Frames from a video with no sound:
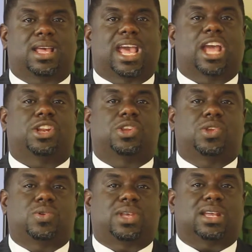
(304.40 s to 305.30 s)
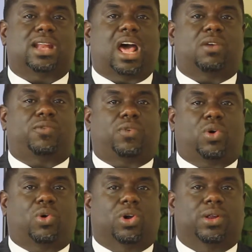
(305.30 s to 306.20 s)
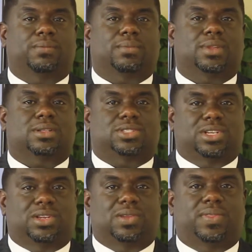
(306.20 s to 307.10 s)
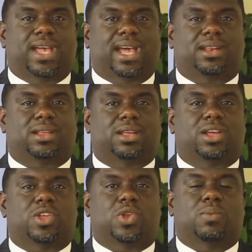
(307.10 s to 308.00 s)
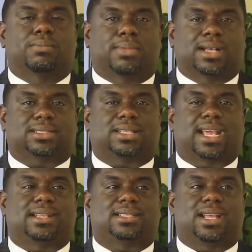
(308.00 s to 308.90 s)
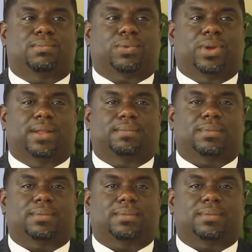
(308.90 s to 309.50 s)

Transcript: And you cannot afford to do that. You must stay temperate.